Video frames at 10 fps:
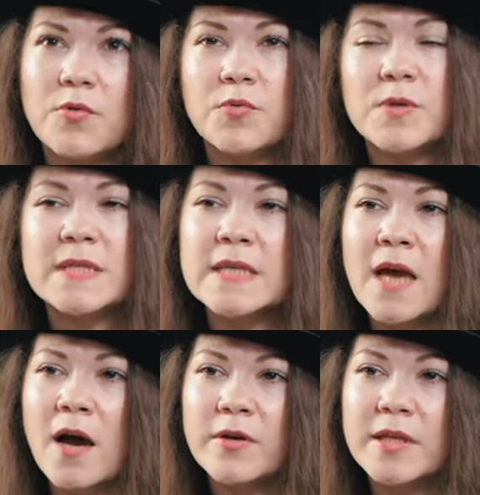we'll see
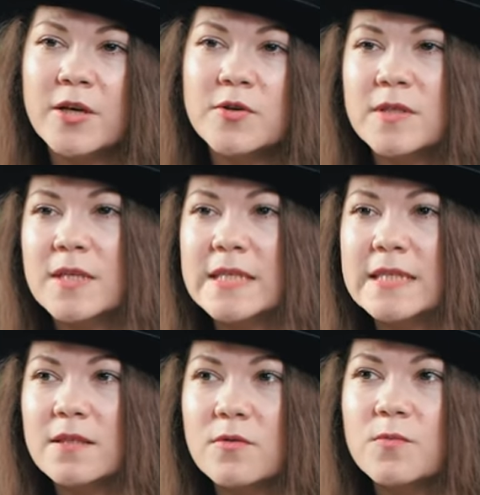how it goes
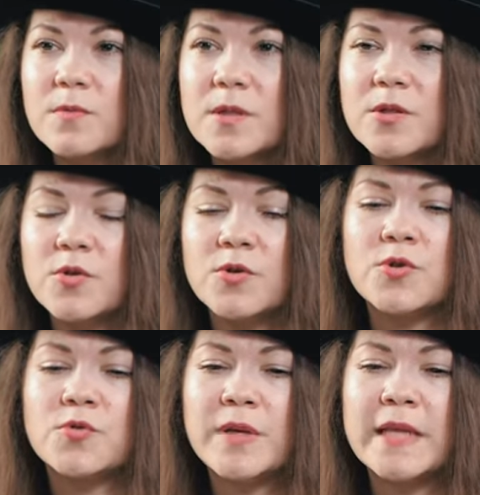because you
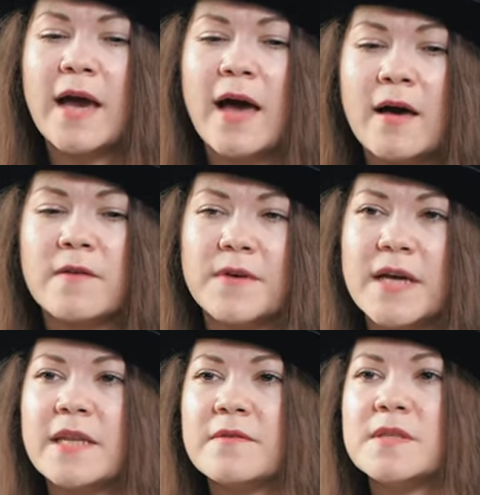don't really have
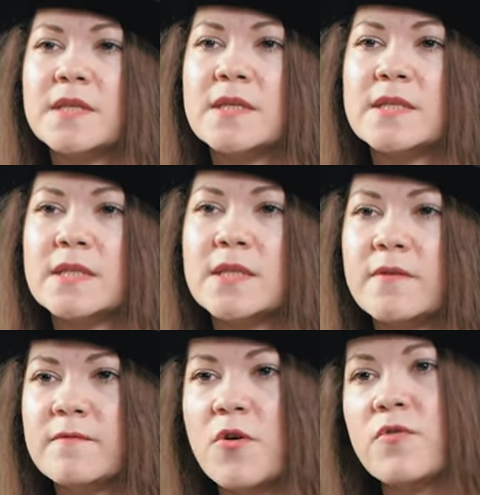NFTs
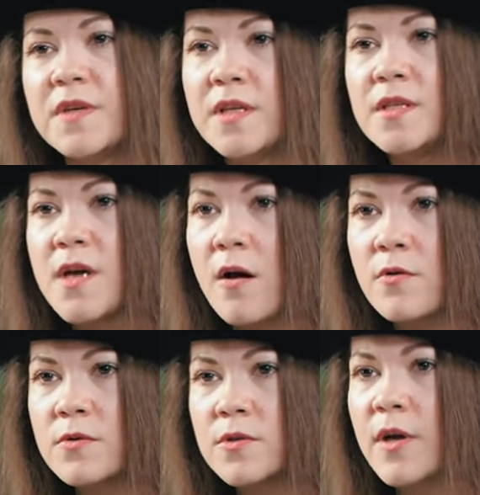involved in
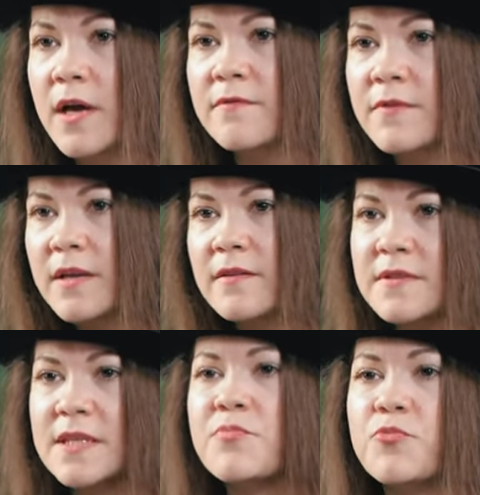DAOs. You have kind of
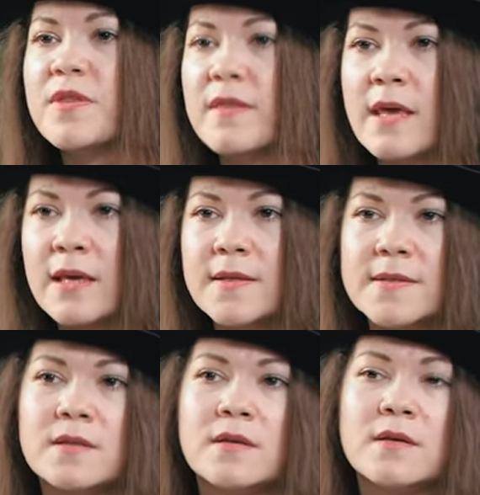separate
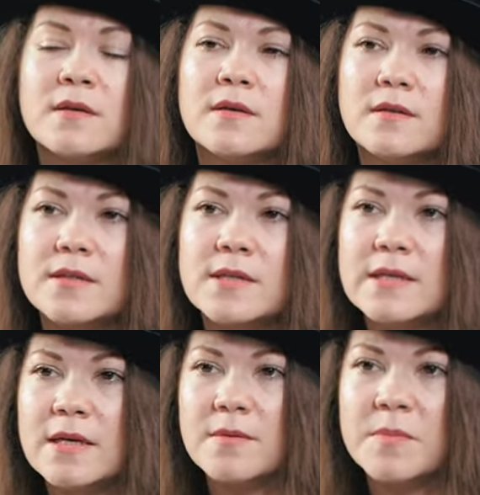things. This
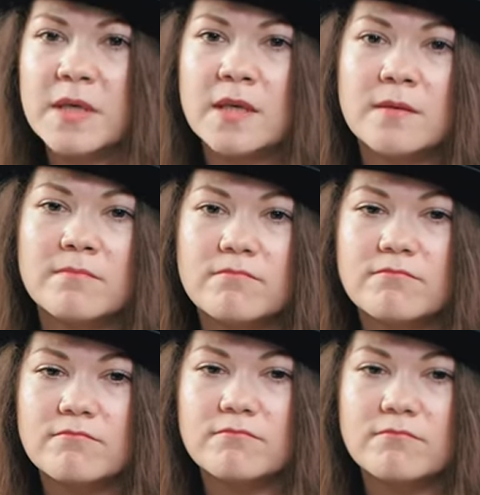is going to be
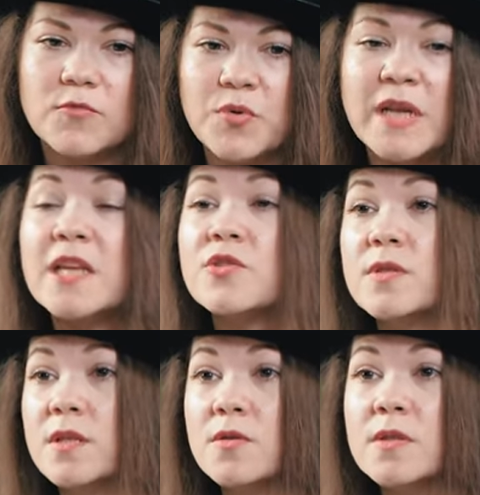really
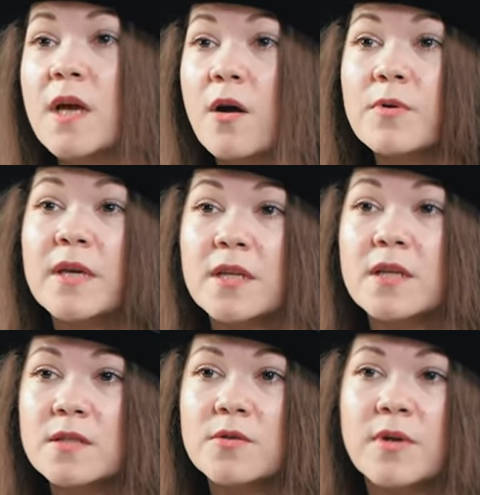interesting to see how we can
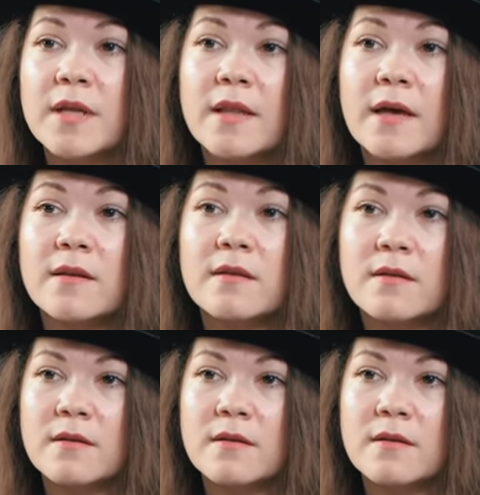integrate that.